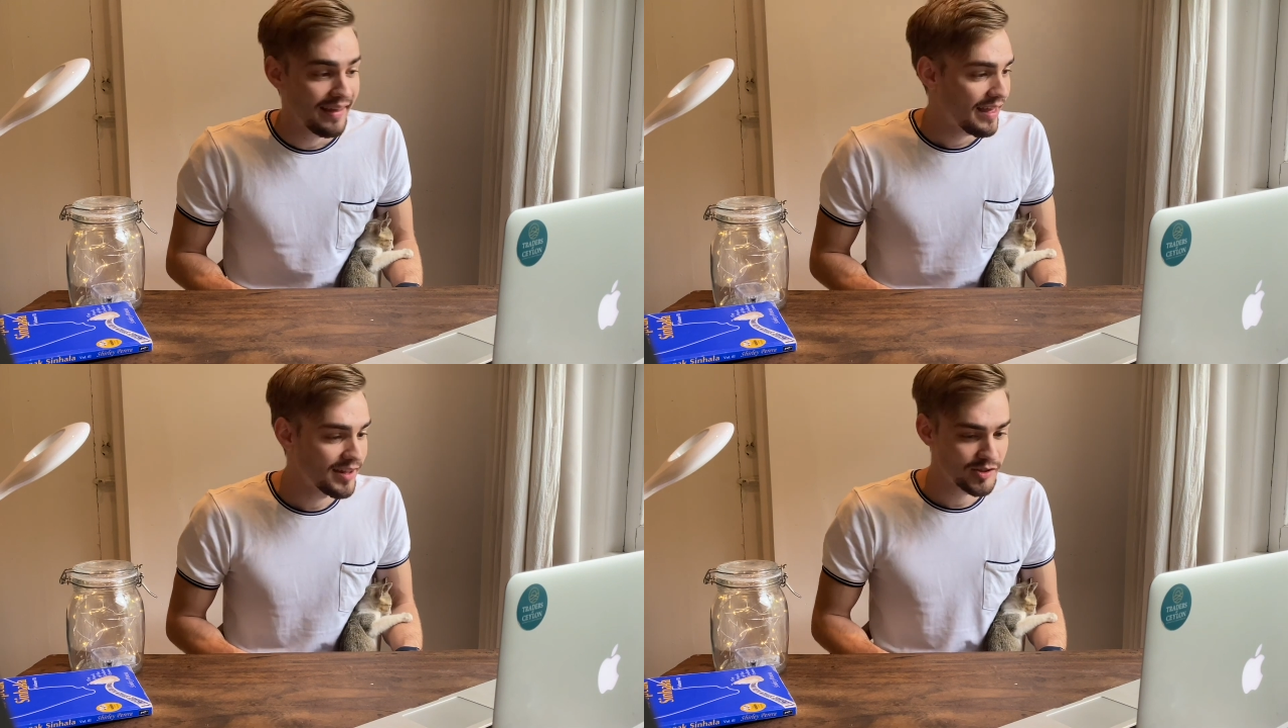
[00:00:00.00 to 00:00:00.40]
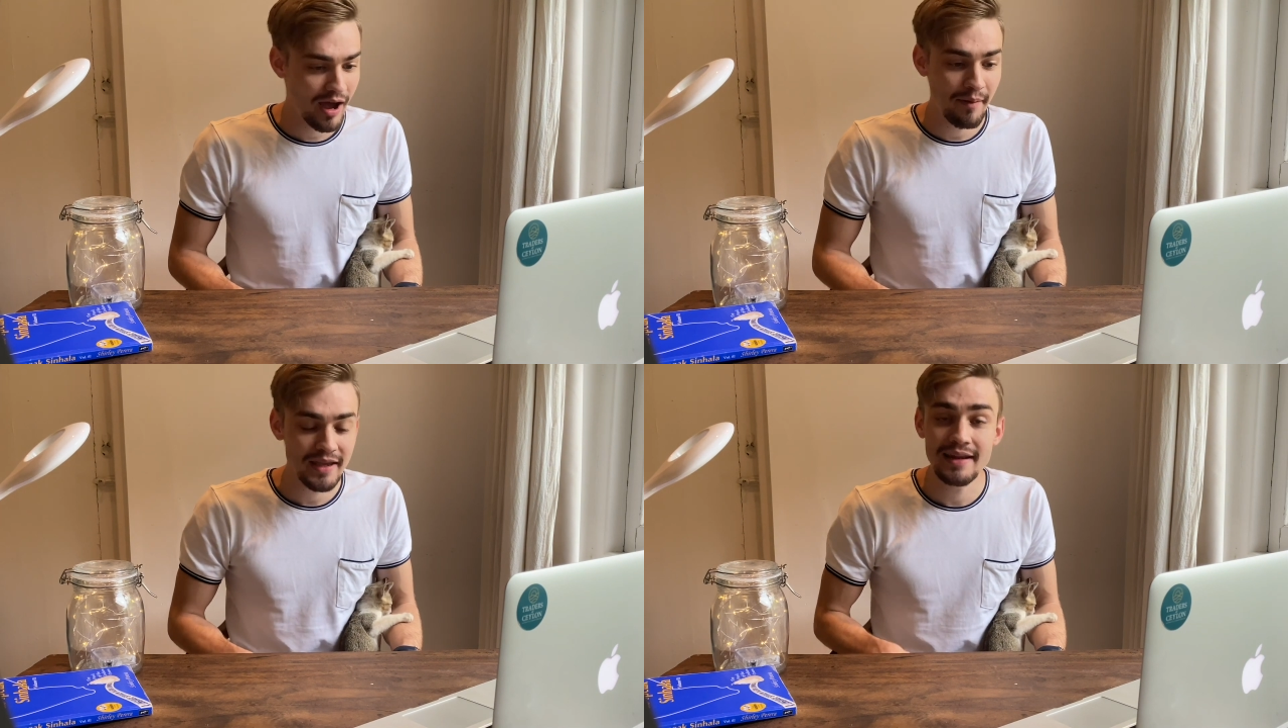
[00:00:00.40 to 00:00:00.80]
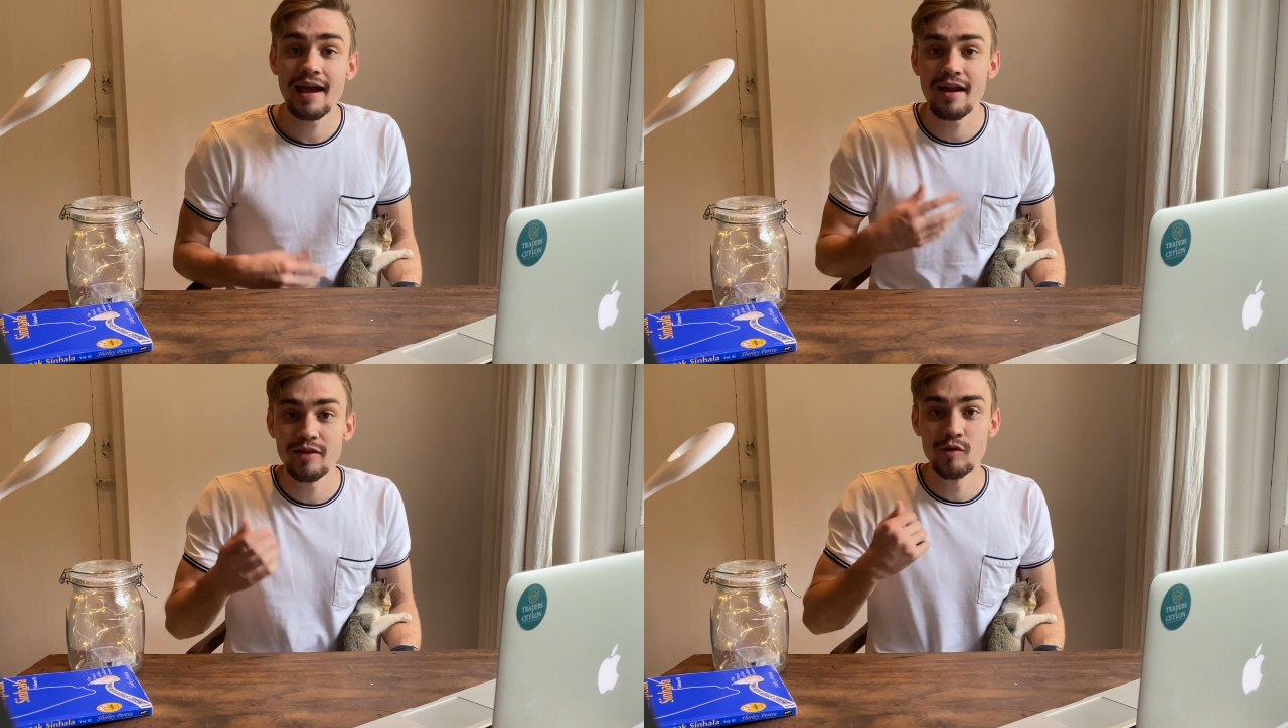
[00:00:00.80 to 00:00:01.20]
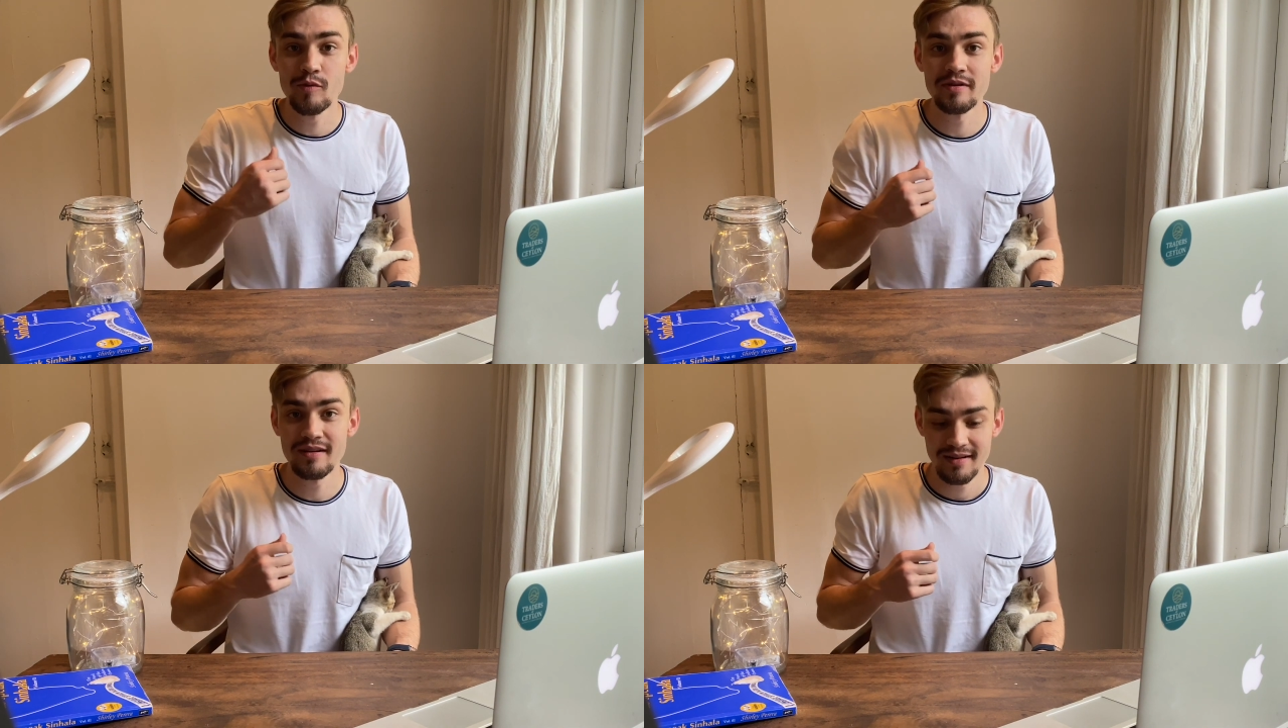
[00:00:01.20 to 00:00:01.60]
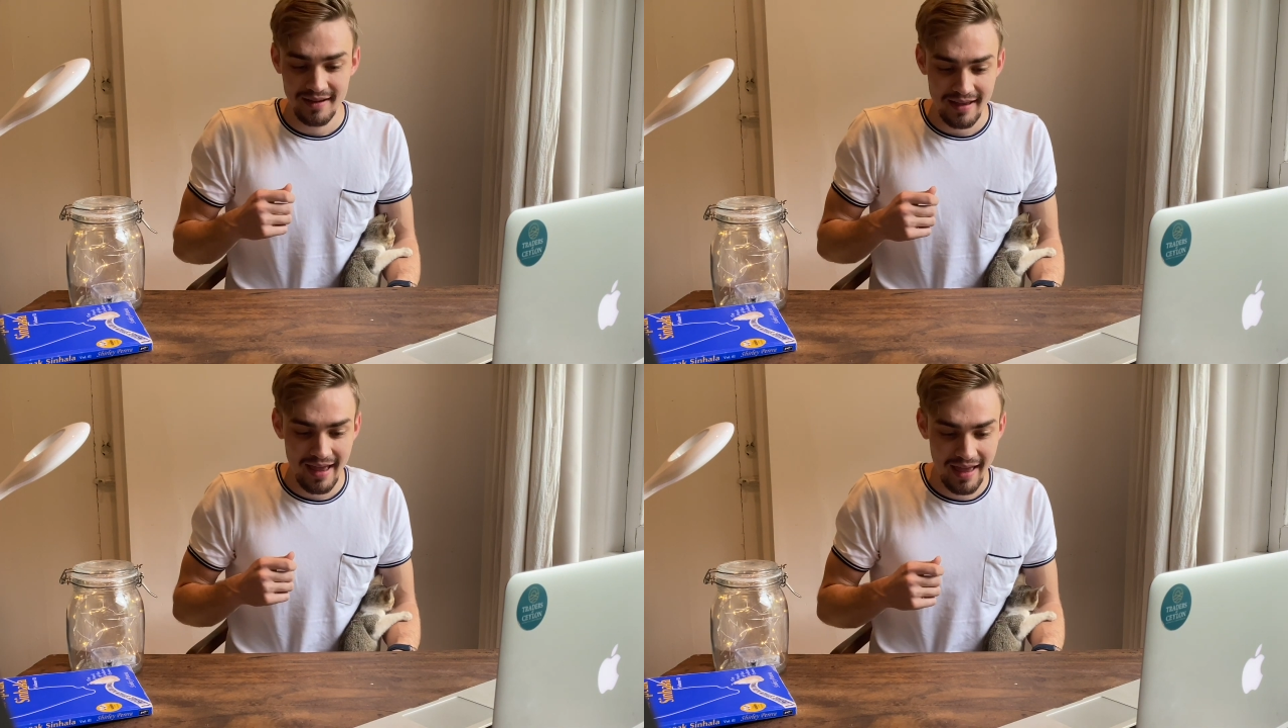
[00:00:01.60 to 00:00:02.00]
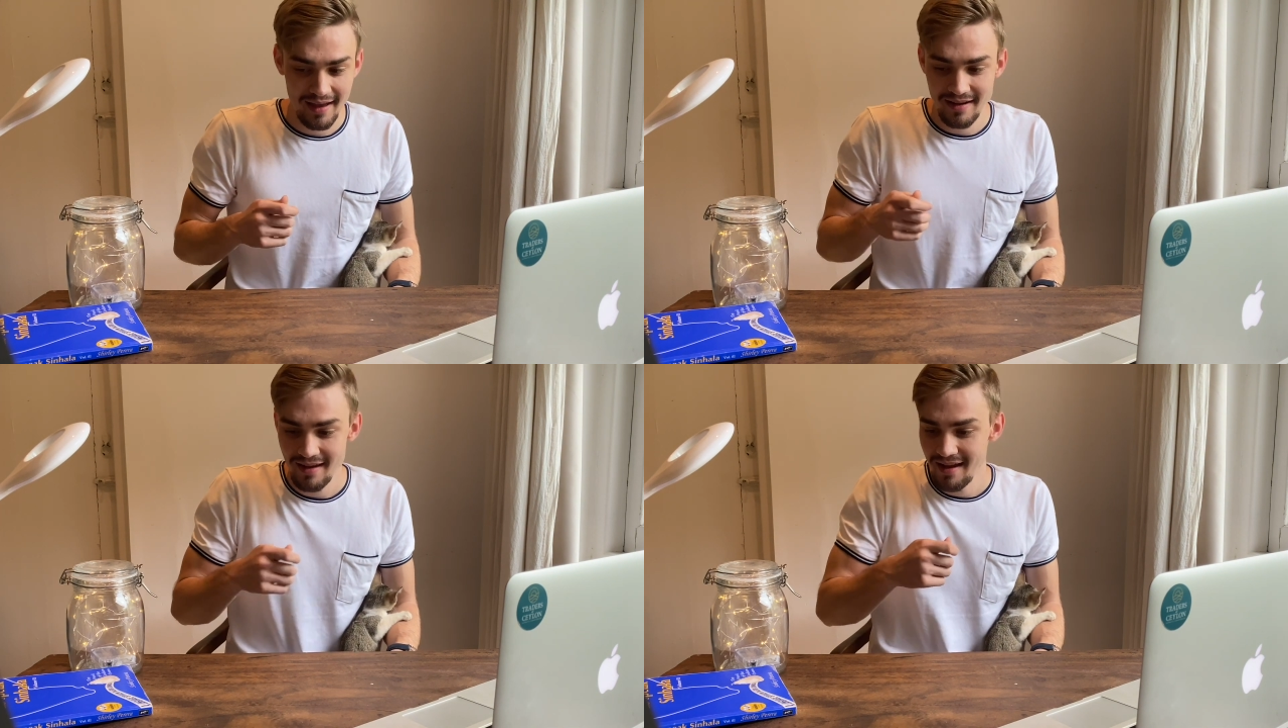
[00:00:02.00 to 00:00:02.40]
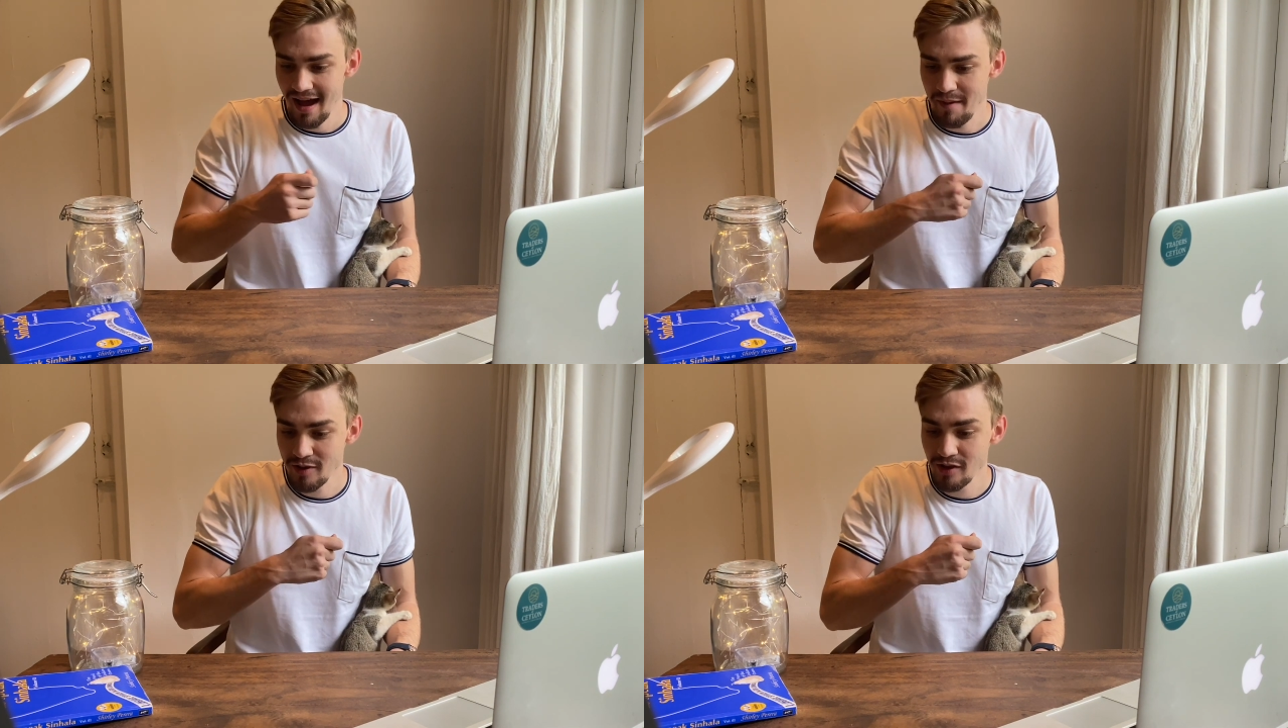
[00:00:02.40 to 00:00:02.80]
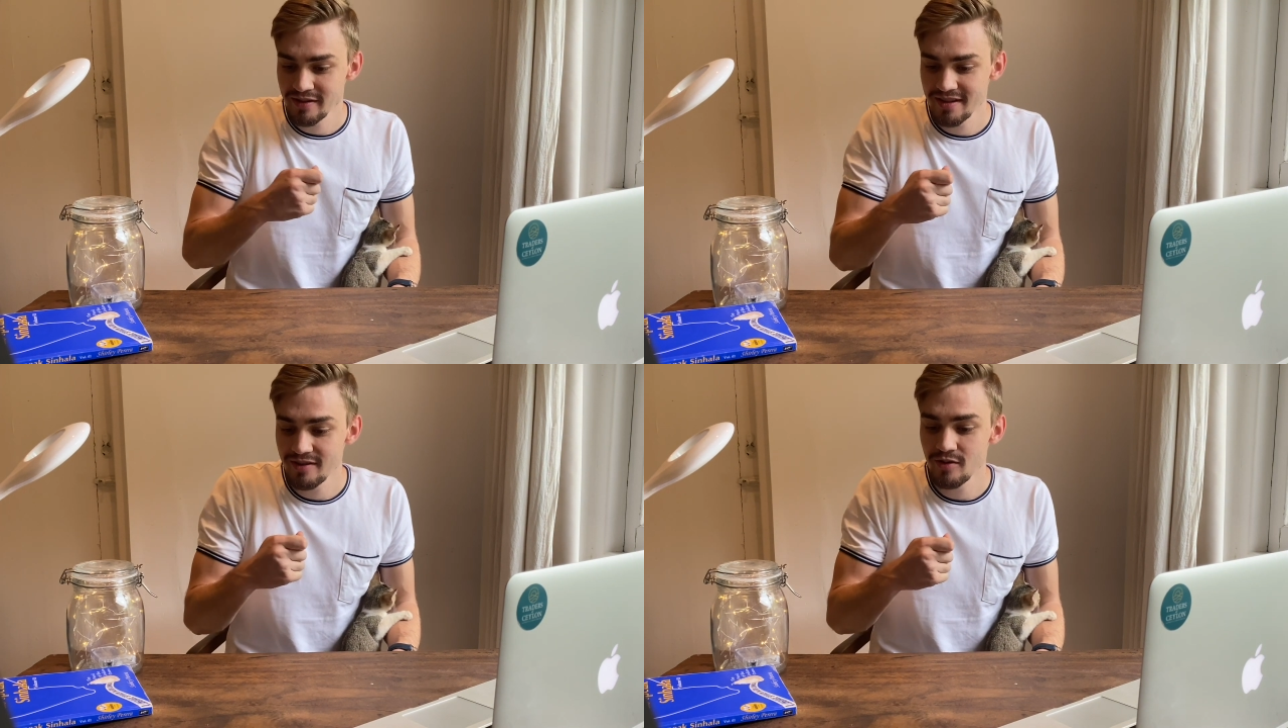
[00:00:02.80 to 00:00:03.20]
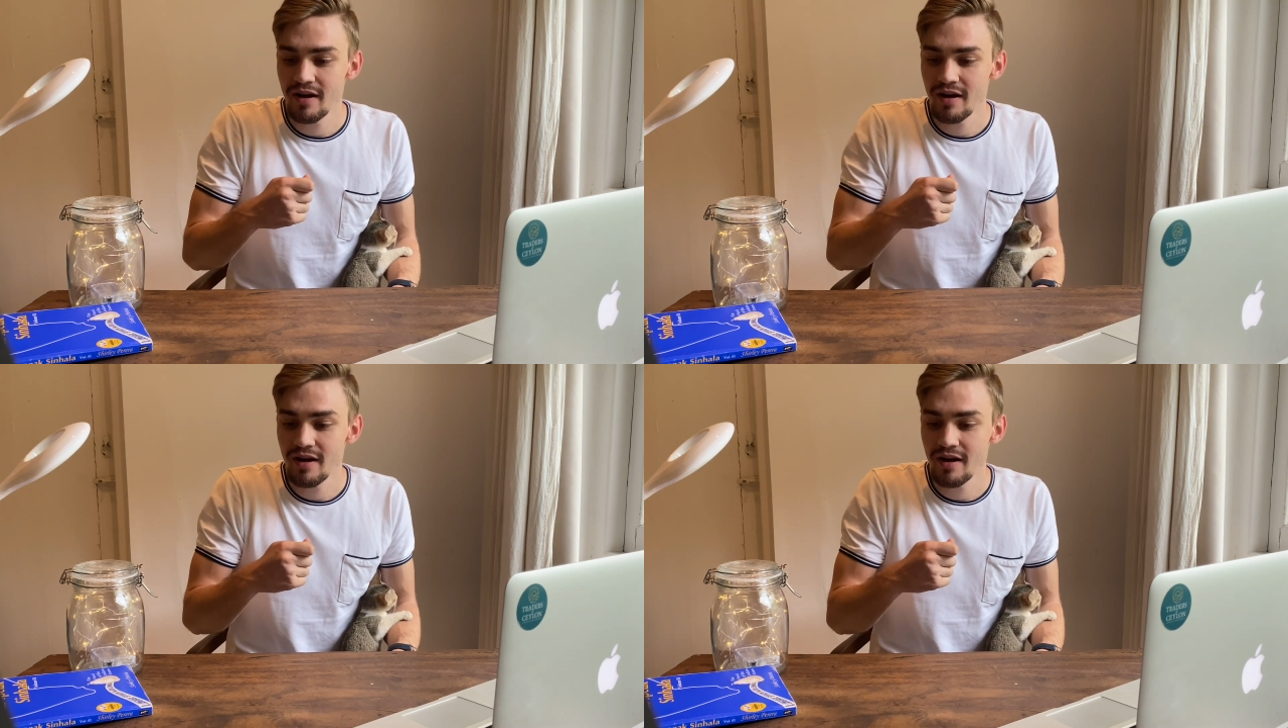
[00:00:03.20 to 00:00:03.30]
And so I'm getting out of the Uber and I'm closing the door,